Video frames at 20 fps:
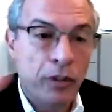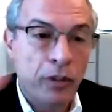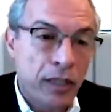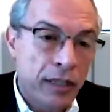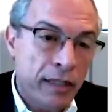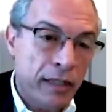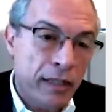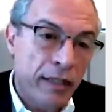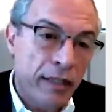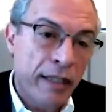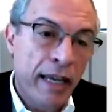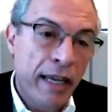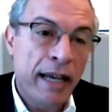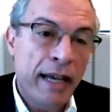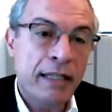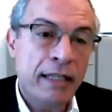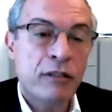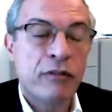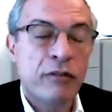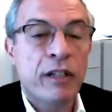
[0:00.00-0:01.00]
these are the
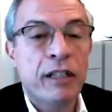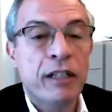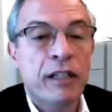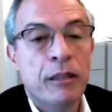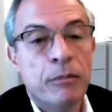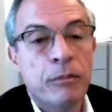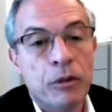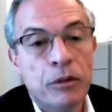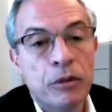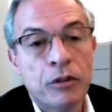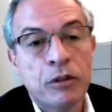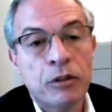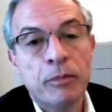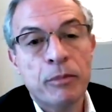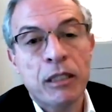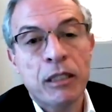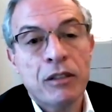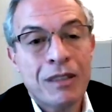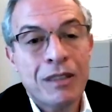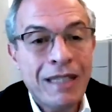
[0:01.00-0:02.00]
X variables
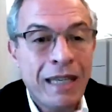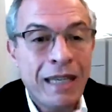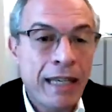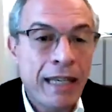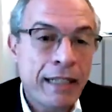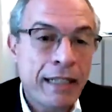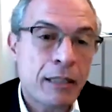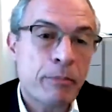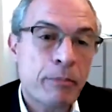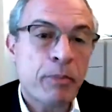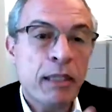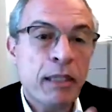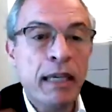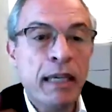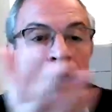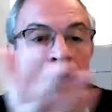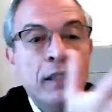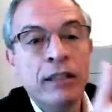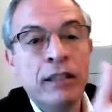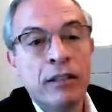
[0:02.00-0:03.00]
because they
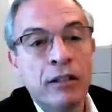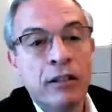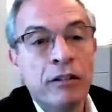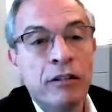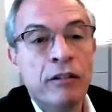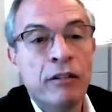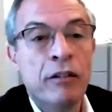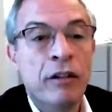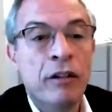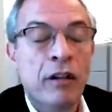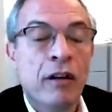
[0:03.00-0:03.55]
explain the